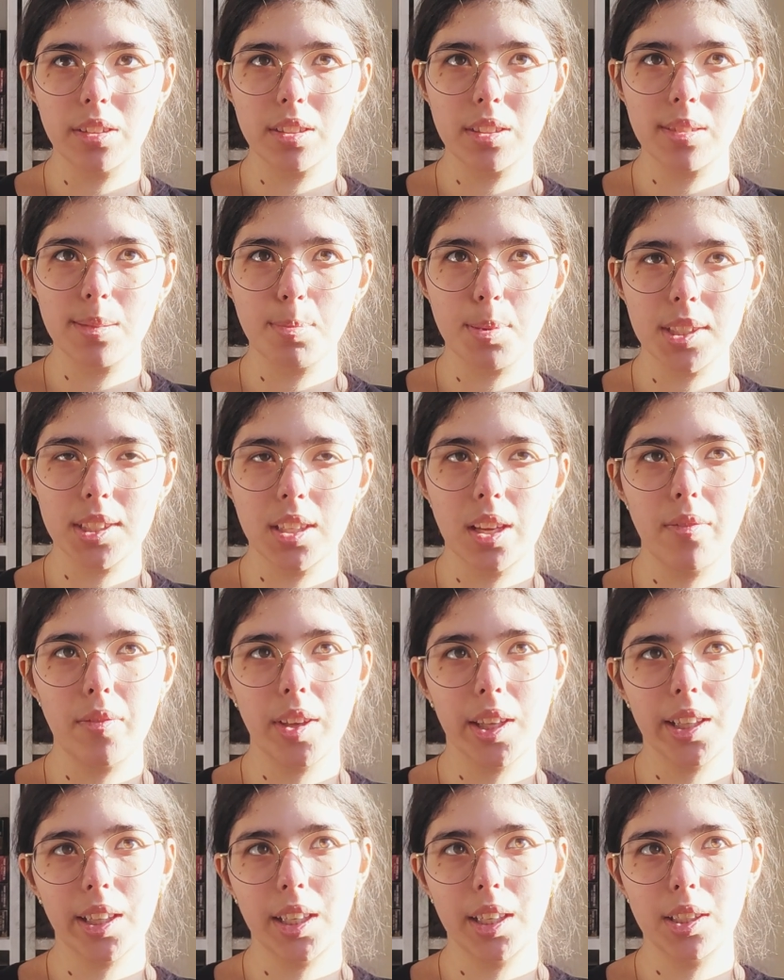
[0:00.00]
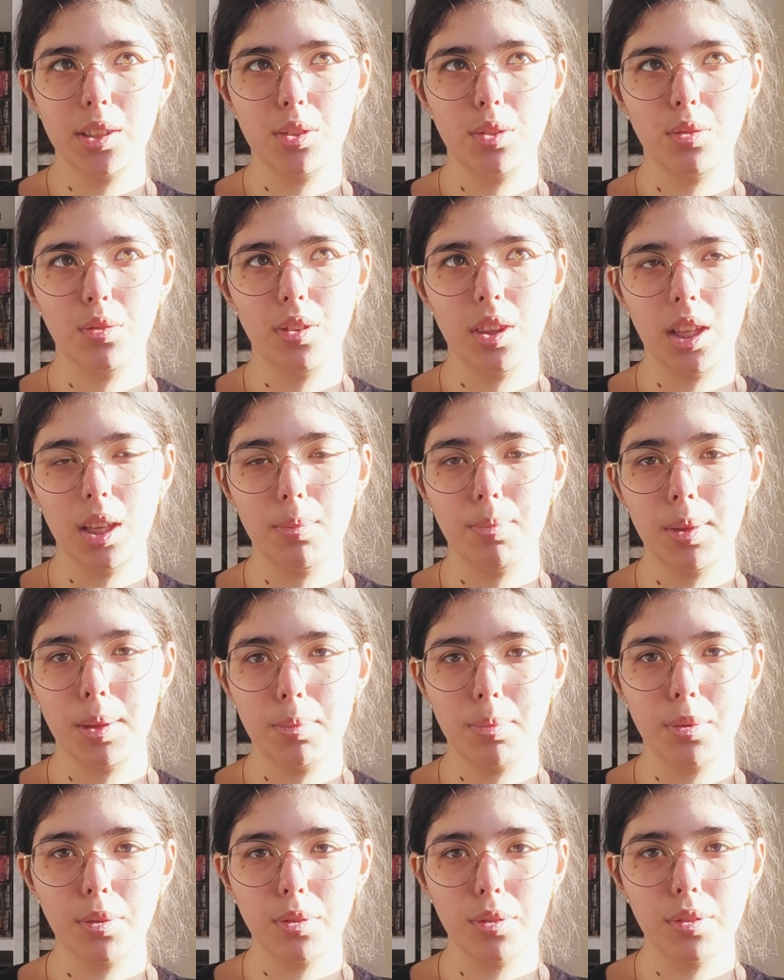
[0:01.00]
specifically to the
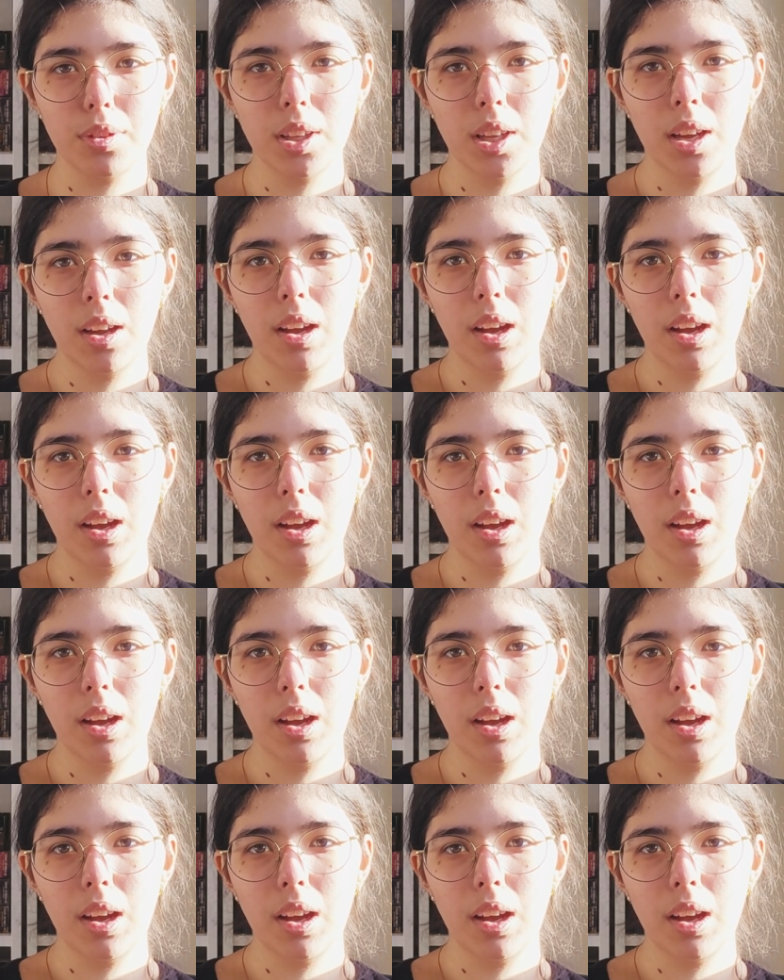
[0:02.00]
people